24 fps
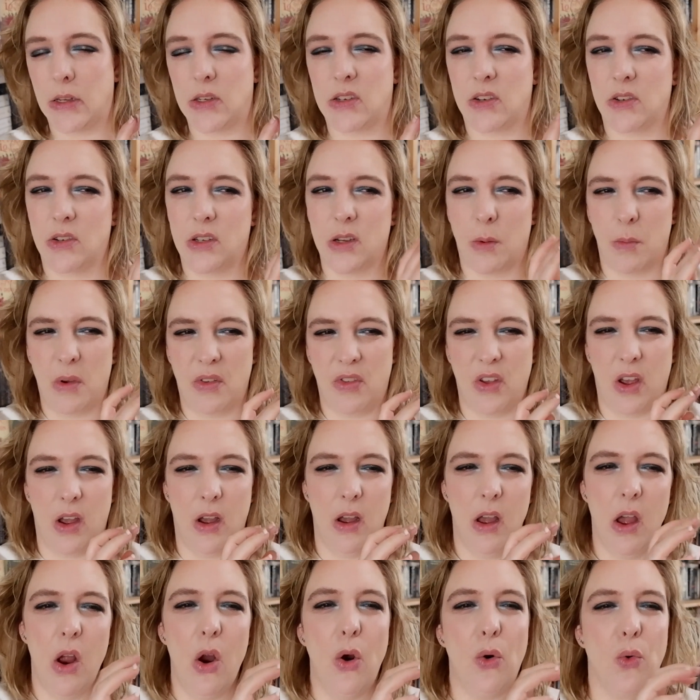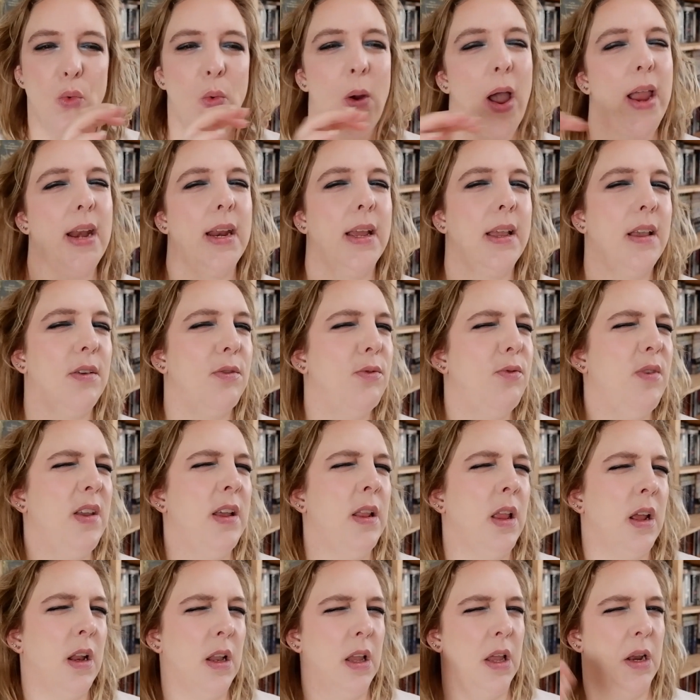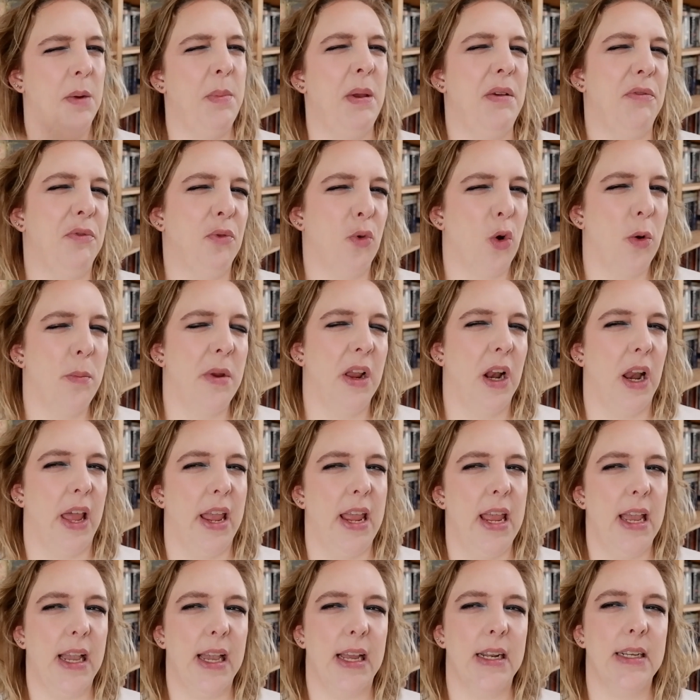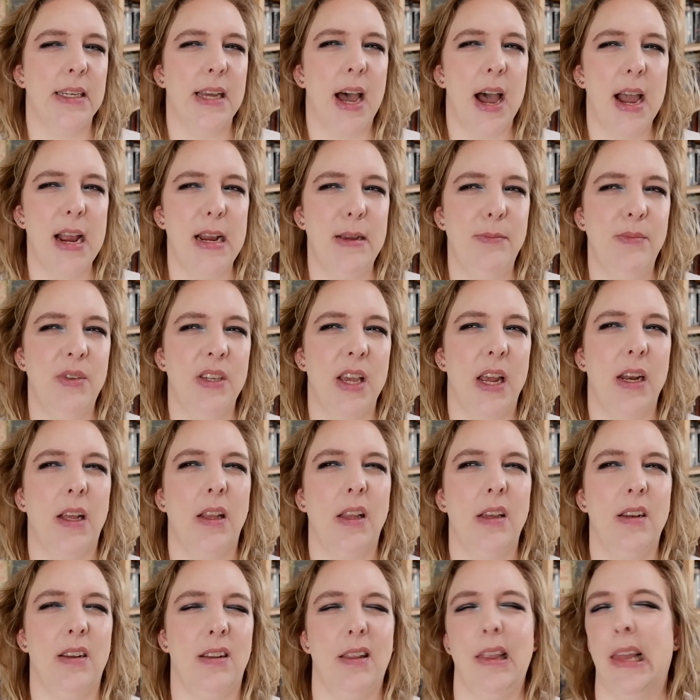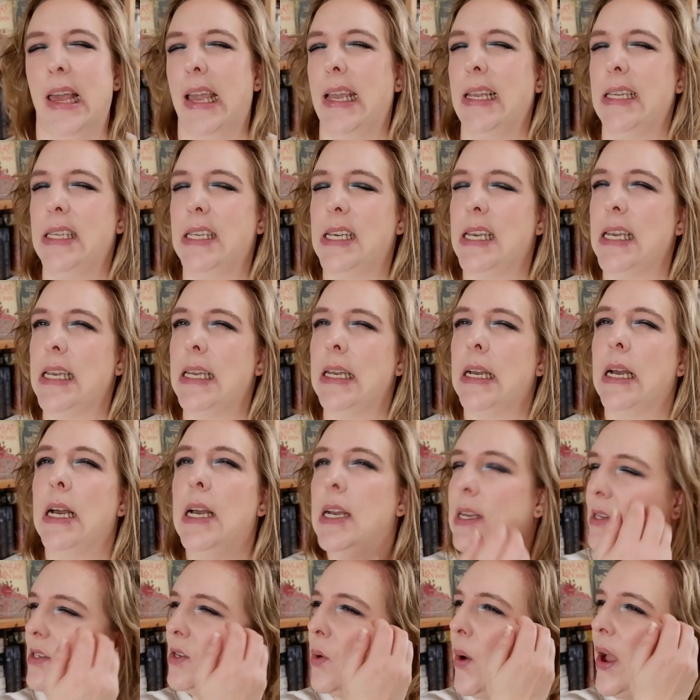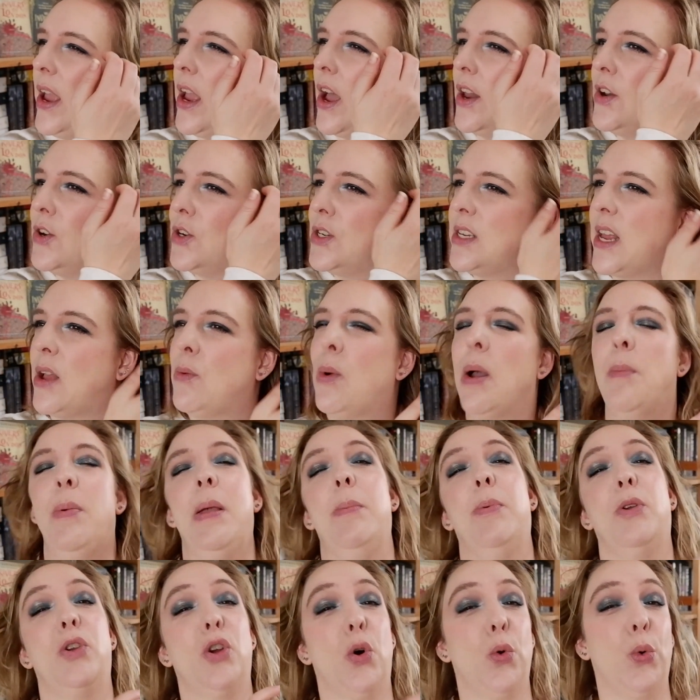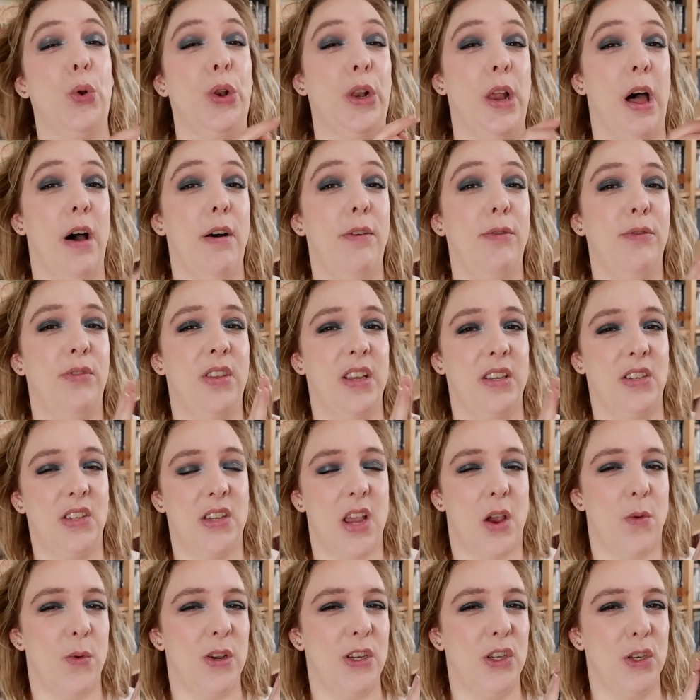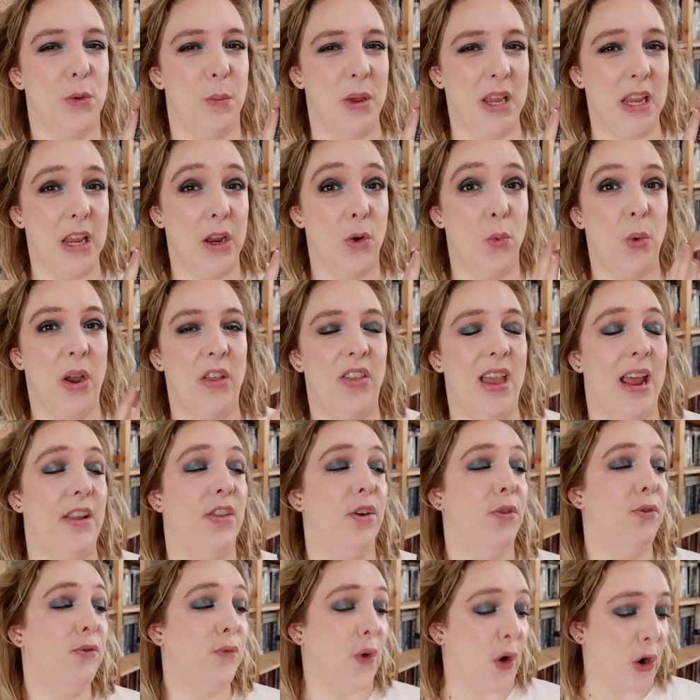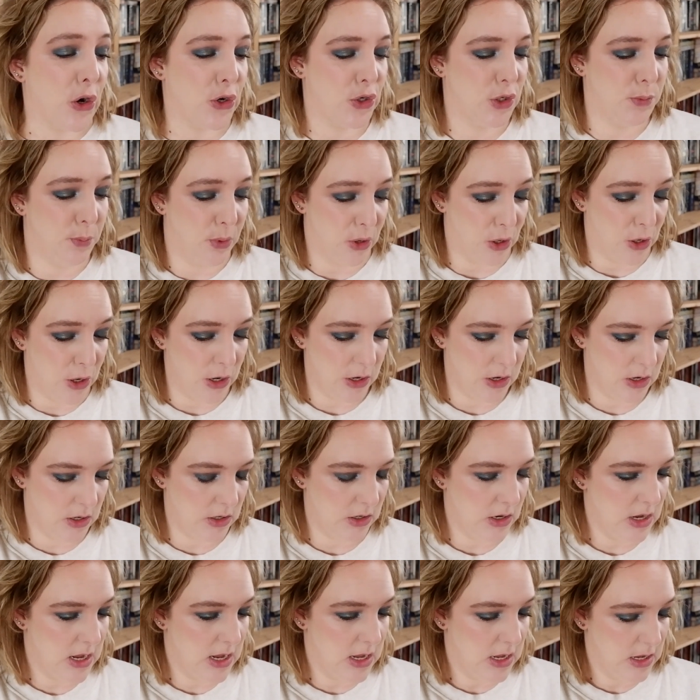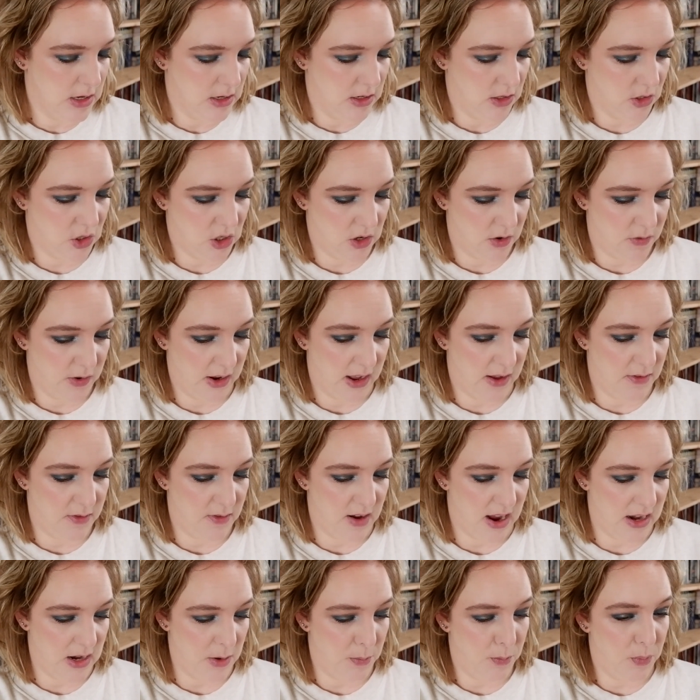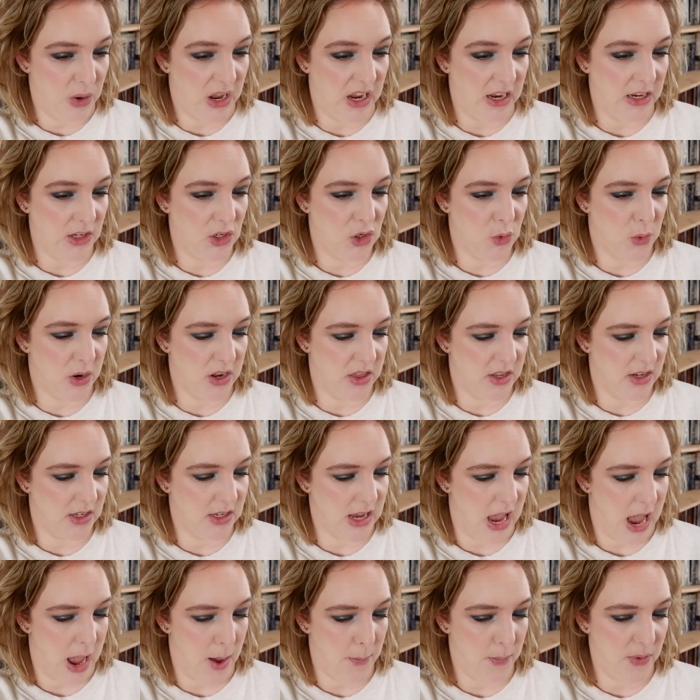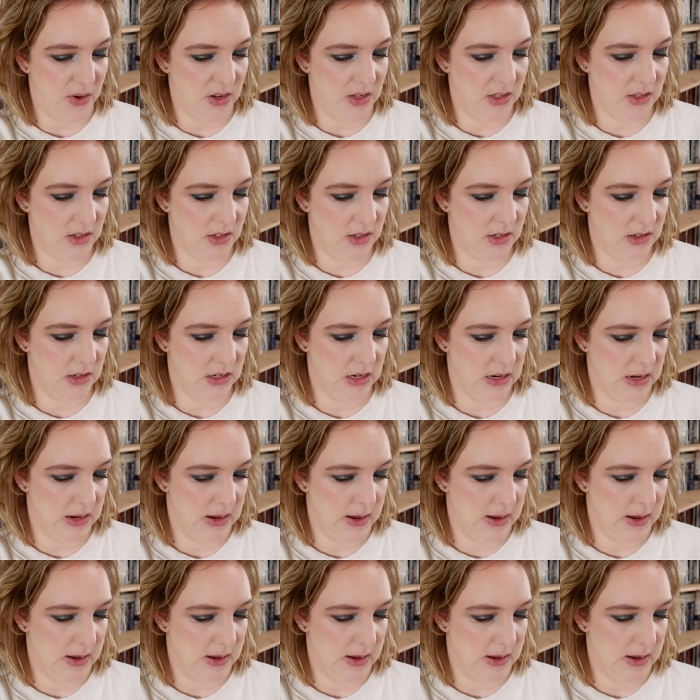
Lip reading: So some of the writing can feel a little bit formulaic at times and a little lazy. So I understand why people don't love this series to begin with. And the first book, not sure if I can find a page where this happens.